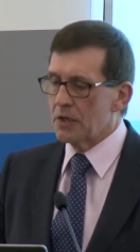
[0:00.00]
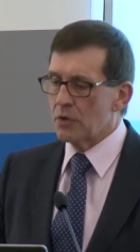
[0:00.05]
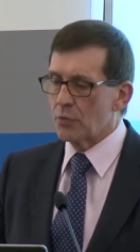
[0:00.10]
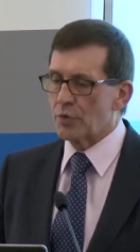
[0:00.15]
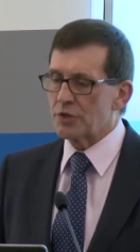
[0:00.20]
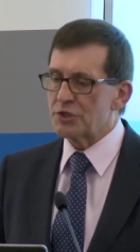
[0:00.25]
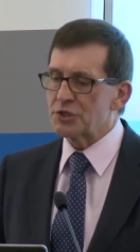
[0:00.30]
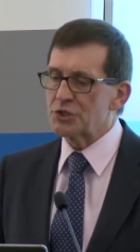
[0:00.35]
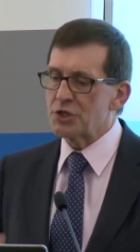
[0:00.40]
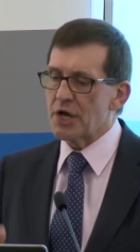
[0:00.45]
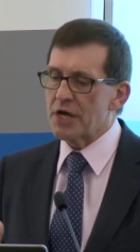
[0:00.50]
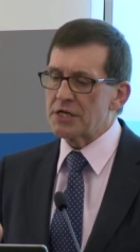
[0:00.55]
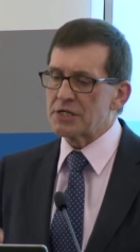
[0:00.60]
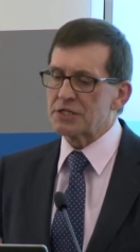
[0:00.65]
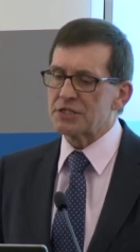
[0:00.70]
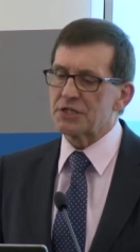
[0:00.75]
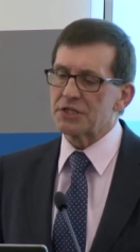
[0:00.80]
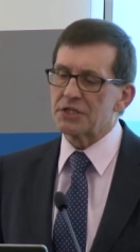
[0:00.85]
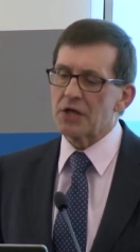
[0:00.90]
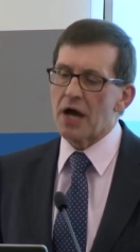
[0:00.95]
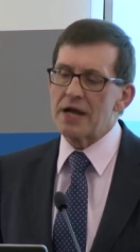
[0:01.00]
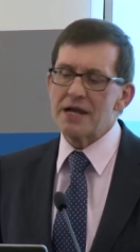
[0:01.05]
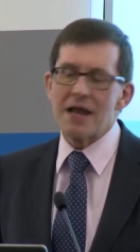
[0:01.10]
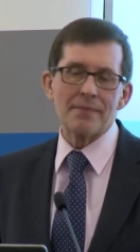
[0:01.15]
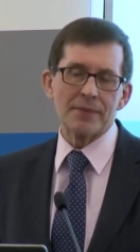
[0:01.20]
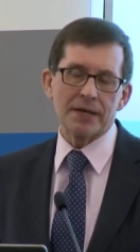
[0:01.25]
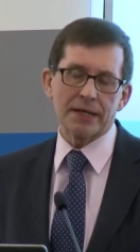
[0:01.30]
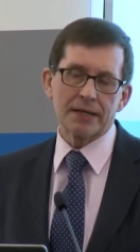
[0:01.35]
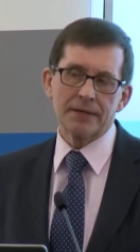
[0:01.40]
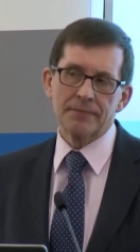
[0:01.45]
which changes the
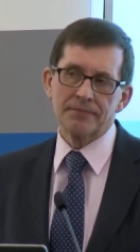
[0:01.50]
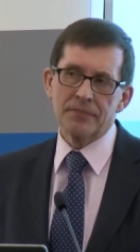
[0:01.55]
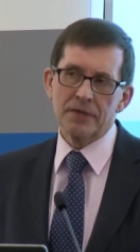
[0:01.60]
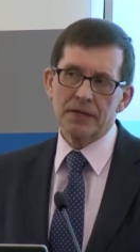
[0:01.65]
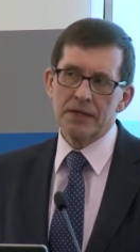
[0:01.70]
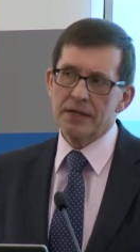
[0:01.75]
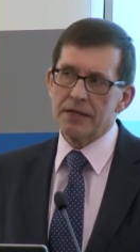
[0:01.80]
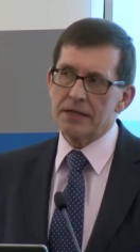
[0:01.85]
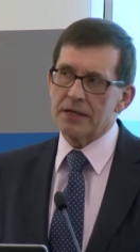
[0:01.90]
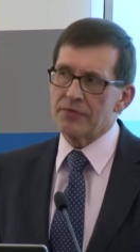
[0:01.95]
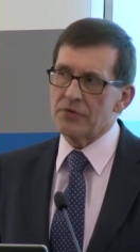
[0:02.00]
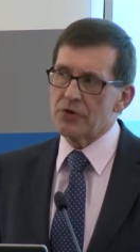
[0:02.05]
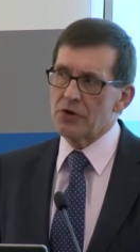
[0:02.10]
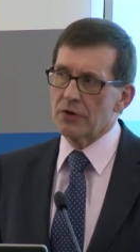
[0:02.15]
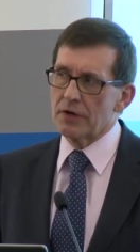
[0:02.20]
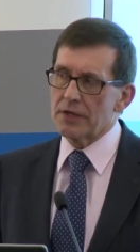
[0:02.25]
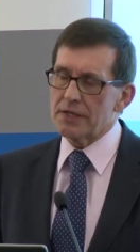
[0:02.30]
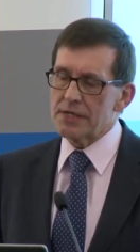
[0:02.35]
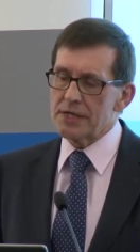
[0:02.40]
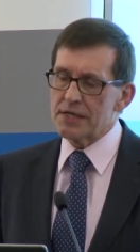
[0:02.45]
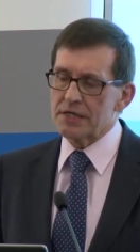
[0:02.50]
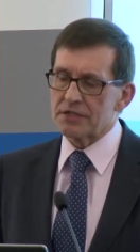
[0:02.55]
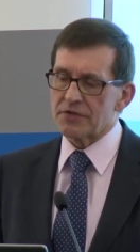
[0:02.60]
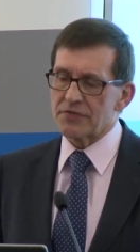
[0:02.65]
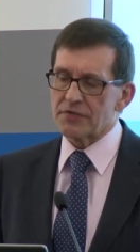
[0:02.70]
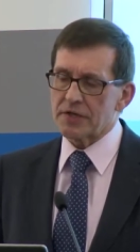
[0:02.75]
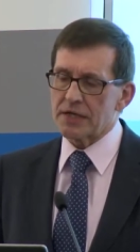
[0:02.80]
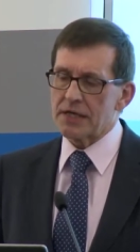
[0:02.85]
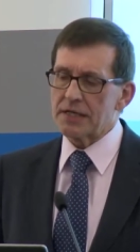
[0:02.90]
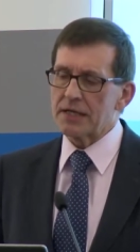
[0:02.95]
dynamic. In the early years of
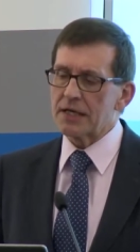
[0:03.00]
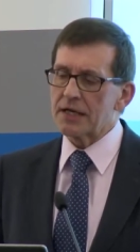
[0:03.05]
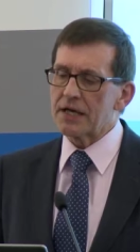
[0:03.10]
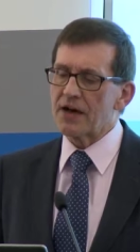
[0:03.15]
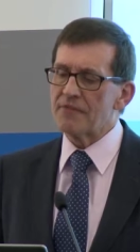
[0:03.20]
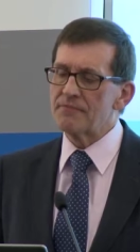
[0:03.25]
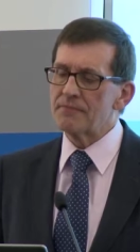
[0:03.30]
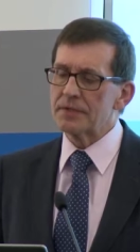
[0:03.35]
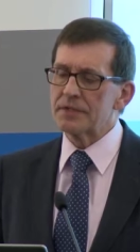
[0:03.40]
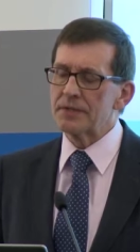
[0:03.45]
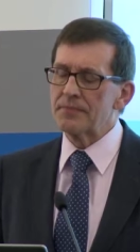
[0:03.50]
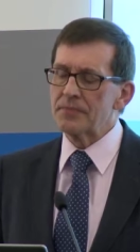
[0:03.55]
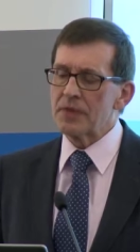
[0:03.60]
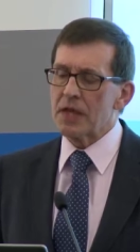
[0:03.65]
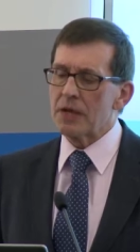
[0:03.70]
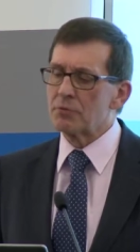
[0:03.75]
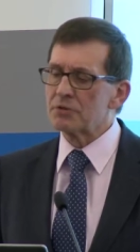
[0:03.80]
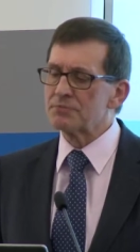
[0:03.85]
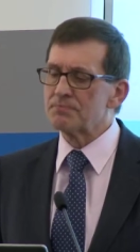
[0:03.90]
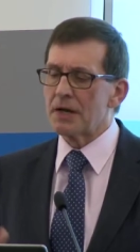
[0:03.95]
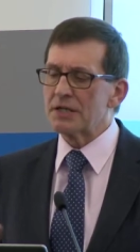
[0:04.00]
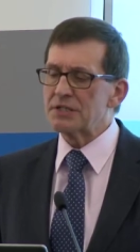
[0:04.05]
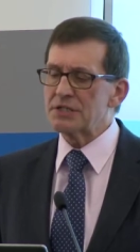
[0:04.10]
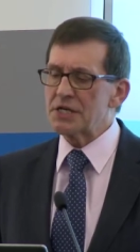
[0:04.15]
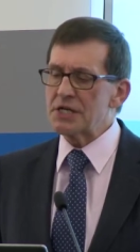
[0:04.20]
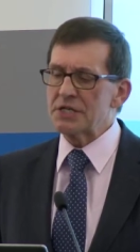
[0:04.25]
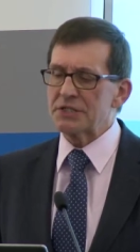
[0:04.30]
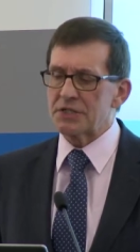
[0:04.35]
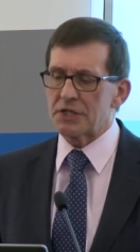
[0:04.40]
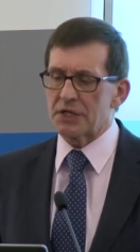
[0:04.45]
the Keating government, it was much
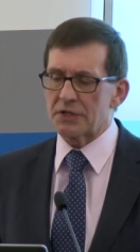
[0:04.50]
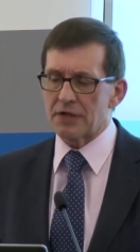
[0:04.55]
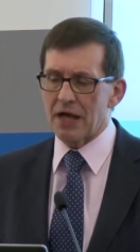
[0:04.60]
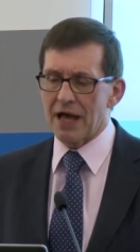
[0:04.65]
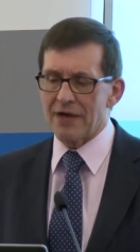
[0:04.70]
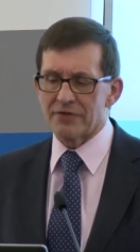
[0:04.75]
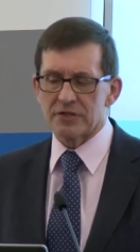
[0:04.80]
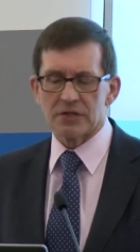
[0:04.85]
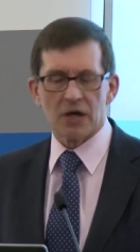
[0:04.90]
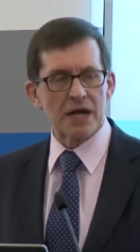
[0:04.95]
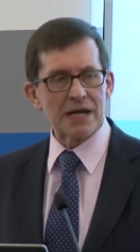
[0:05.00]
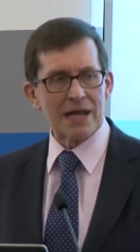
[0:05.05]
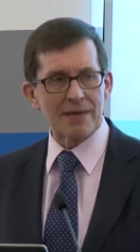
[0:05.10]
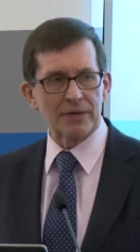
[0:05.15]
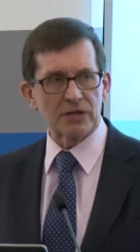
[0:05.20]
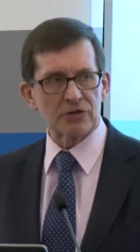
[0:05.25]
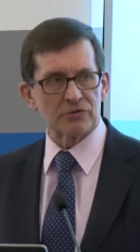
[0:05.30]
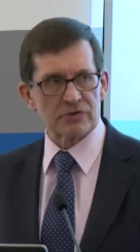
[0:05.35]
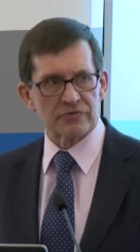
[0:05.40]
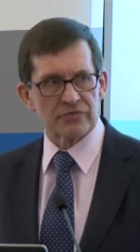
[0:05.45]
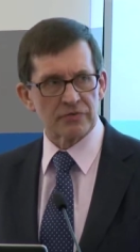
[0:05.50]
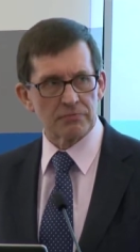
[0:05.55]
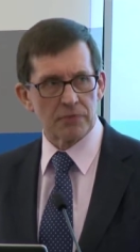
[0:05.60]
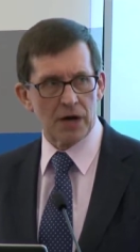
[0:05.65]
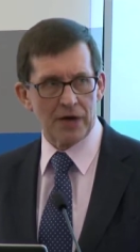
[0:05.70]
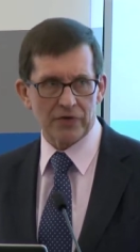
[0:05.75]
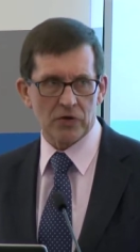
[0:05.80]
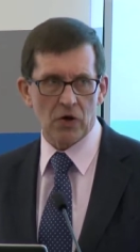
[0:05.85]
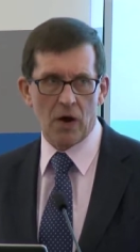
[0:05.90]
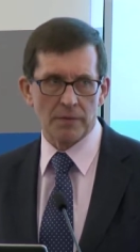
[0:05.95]
easier to have a dynamic driven
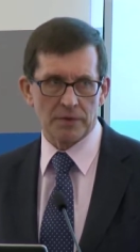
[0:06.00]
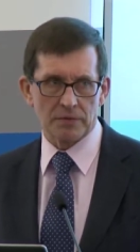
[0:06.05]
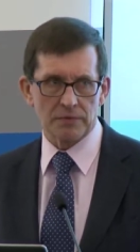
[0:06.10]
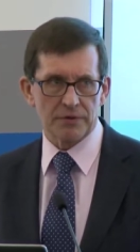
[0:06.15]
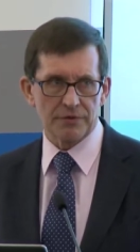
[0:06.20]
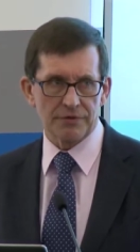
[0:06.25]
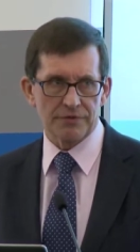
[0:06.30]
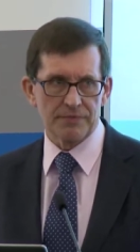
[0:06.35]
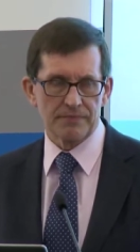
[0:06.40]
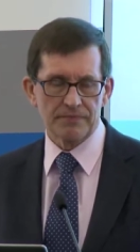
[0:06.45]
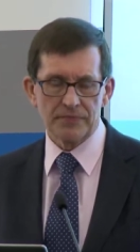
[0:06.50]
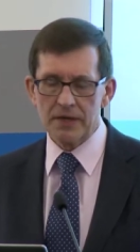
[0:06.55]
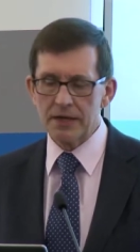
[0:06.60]
by the Commonwealth.